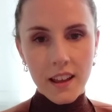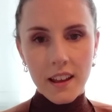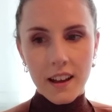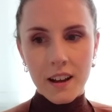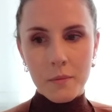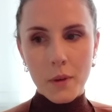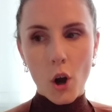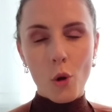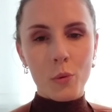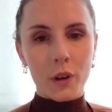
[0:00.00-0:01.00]

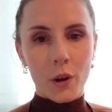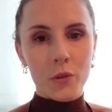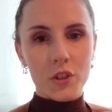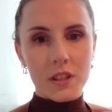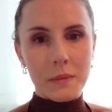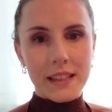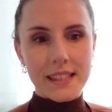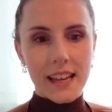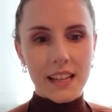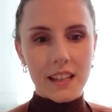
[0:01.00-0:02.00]
homegrown just means
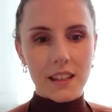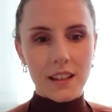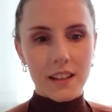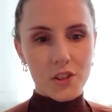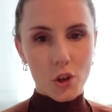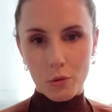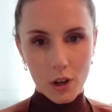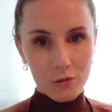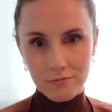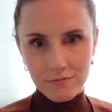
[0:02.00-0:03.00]
that it's
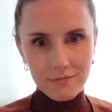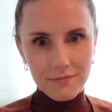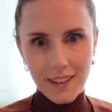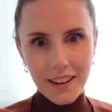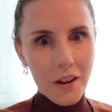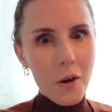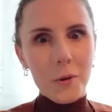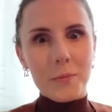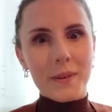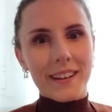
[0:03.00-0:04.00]
grown at
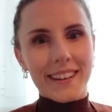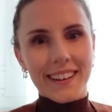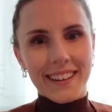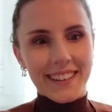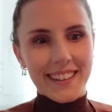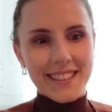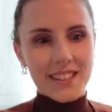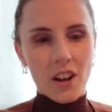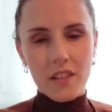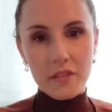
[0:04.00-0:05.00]
home. It's
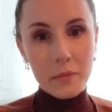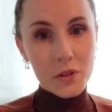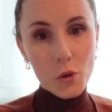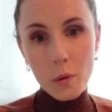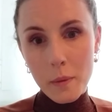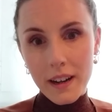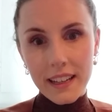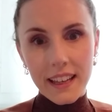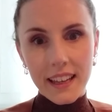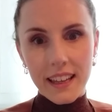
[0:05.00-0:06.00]
not from a
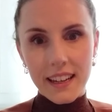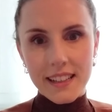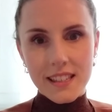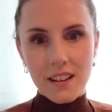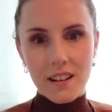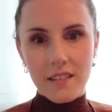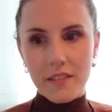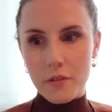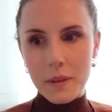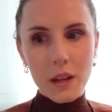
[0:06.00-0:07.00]
supermarket. It's not
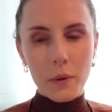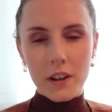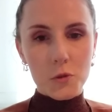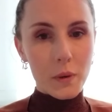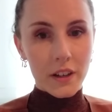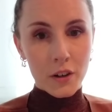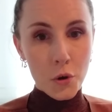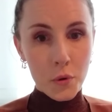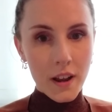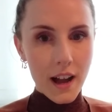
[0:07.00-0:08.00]
from anywhere else but your
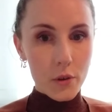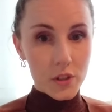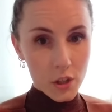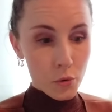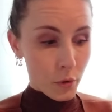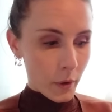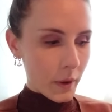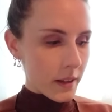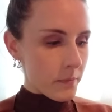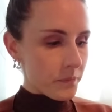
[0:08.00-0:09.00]
own house and you grew it.